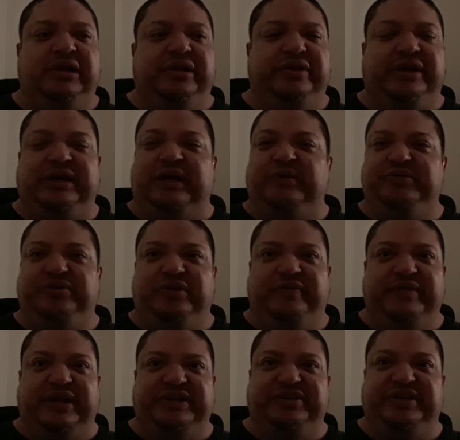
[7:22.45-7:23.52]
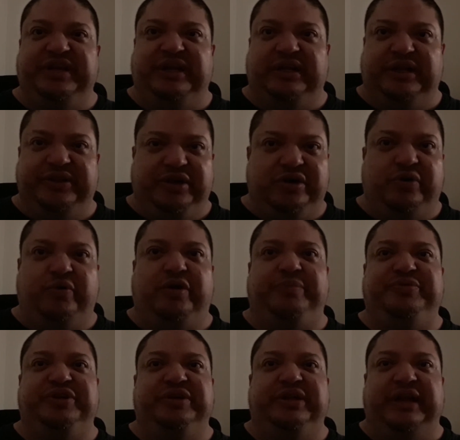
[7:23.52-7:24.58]
the Council of Nicaea and the
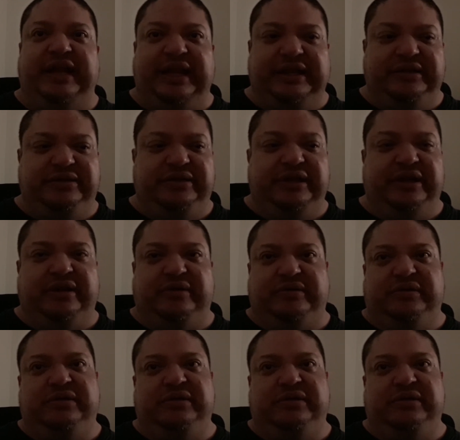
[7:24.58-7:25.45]
corruption that, that, uh,